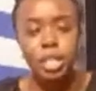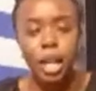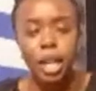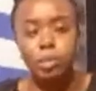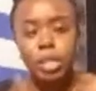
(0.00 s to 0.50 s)

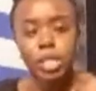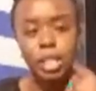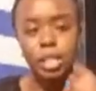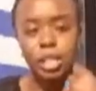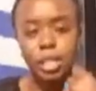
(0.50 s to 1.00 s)
time
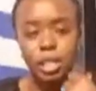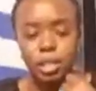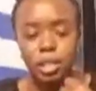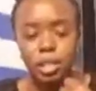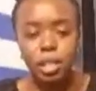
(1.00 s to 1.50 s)
6.
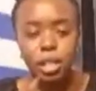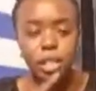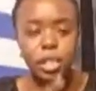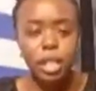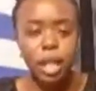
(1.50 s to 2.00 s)

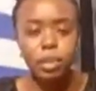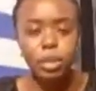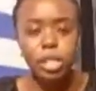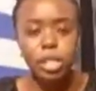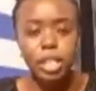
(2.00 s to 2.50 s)
Time,
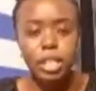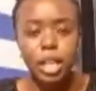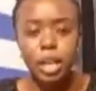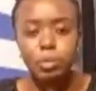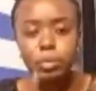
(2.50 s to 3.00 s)
what's the
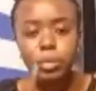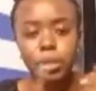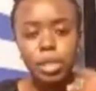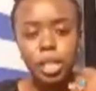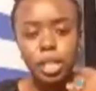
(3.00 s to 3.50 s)
time?
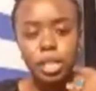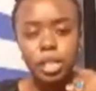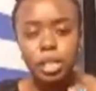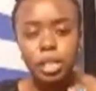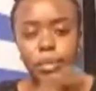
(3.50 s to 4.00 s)

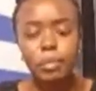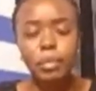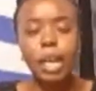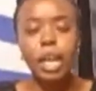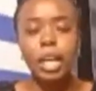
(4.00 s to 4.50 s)
6.
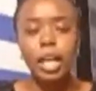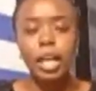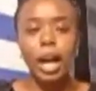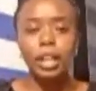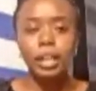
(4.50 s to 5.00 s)

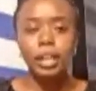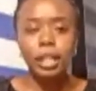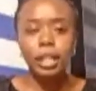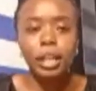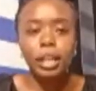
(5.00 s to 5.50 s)
Yeah.
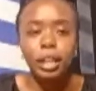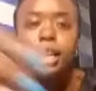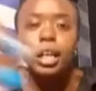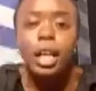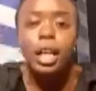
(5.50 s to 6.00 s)

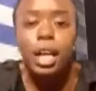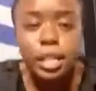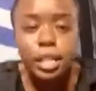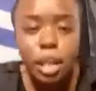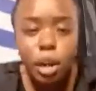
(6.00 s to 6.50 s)

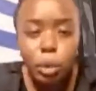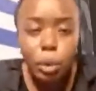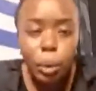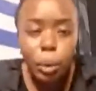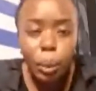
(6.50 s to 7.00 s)
Yes, who?